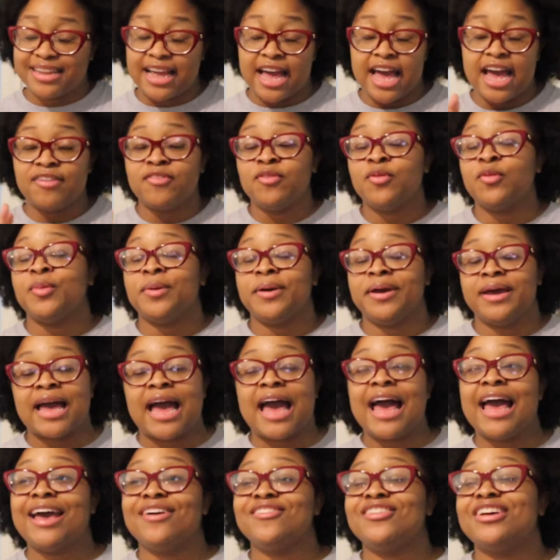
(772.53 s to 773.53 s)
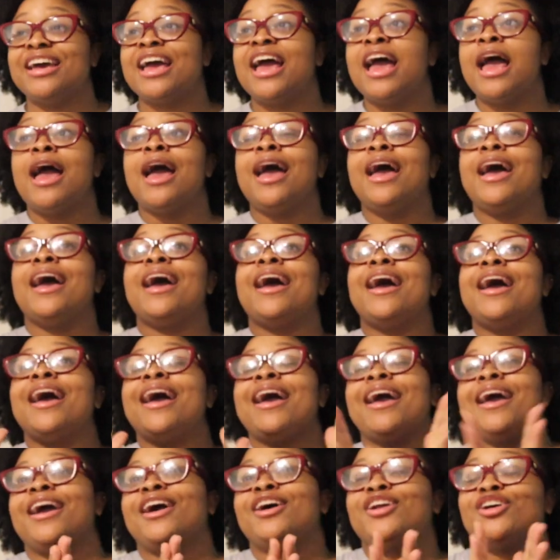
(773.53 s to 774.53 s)
I haven't went, I haven't
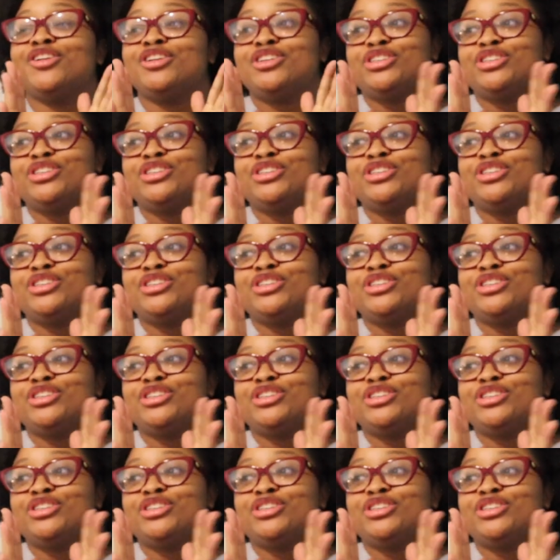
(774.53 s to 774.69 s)
had a